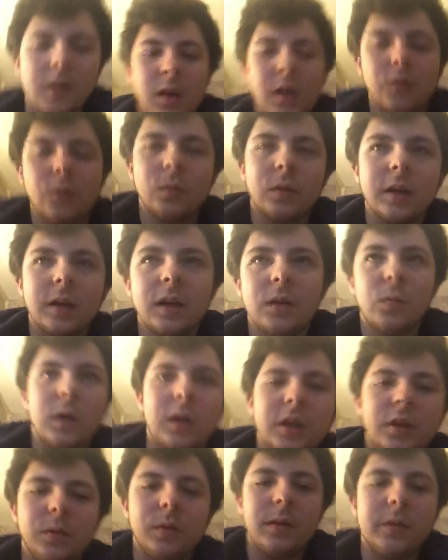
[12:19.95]
I don't get
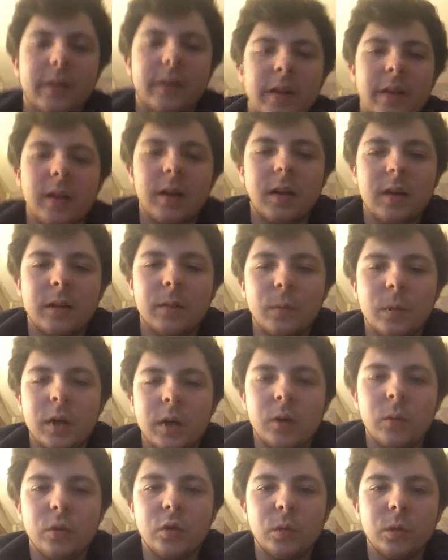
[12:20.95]
why you would say that. Why
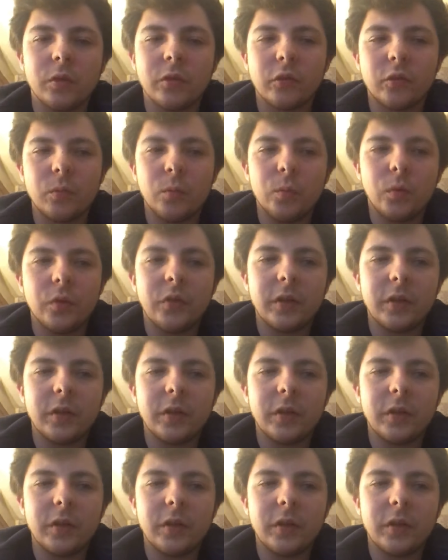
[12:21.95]
would you want someone